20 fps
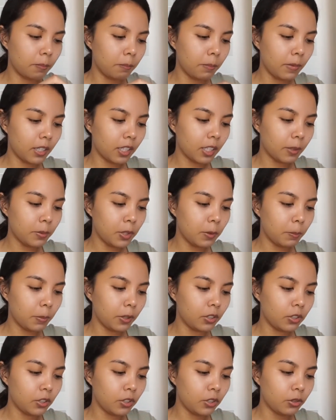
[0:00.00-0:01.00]
makeup
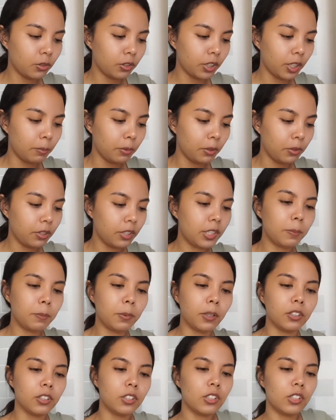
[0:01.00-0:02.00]
sponge or a beauty
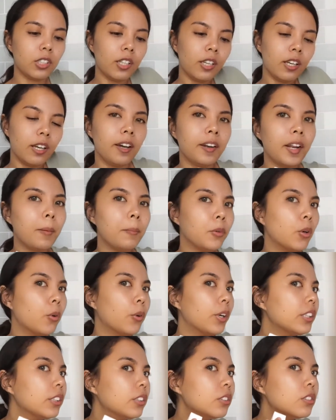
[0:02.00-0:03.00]
sponge. I'm
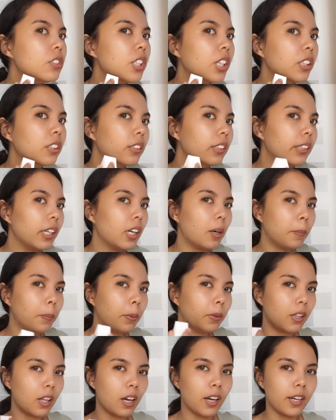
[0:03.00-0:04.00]
going to gently
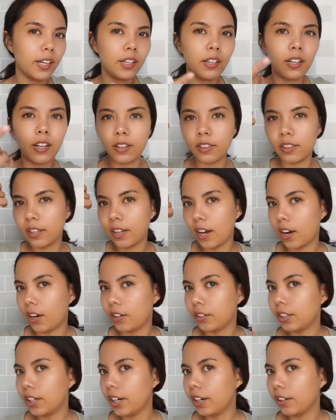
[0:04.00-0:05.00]
apply it at the
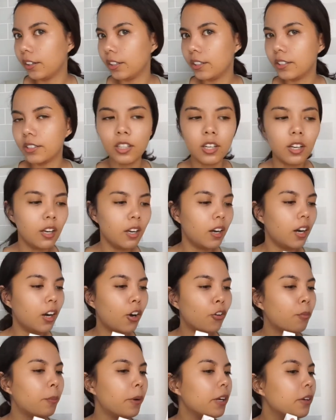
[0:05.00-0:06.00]
outer areas
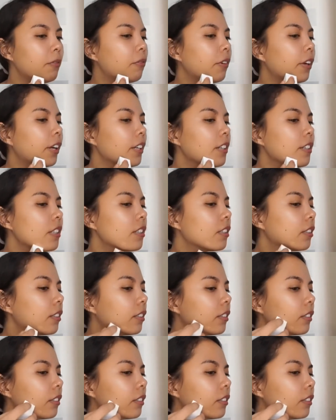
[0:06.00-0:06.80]
of my face.